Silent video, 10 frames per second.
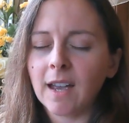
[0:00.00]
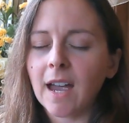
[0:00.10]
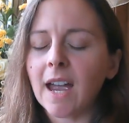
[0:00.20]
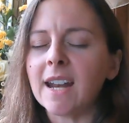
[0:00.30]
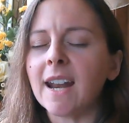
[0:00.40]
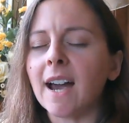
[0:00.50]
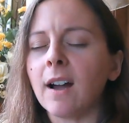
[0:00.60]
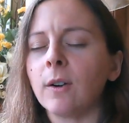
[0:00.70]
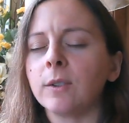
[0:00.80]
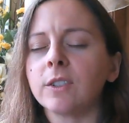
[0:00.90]
And
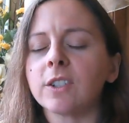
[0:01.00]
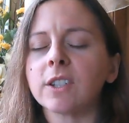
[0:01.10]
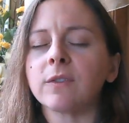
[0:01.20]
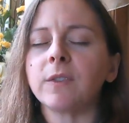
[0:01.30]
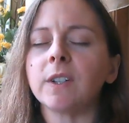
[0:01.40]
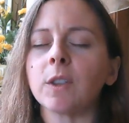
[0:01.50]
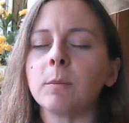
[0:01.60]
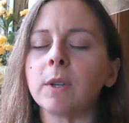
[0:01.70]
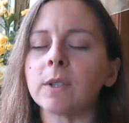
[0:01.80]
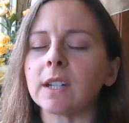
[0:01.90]
now just feel the
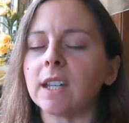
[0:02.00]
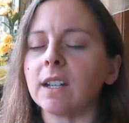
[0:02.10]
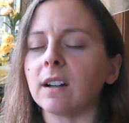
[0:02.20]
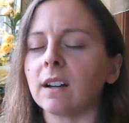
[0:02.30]
music here.